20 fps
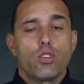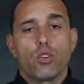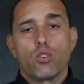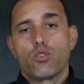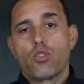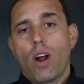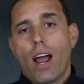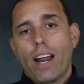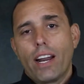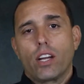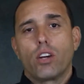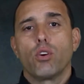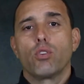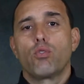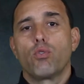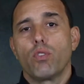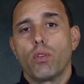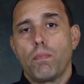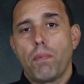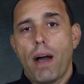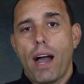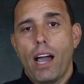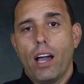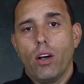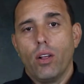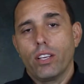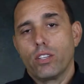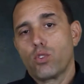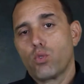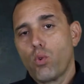so try to go through the
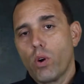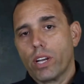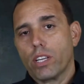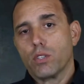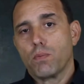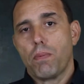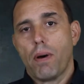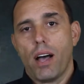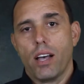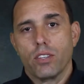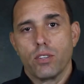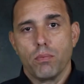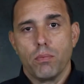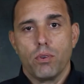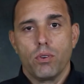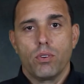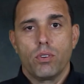pile as quick as possible.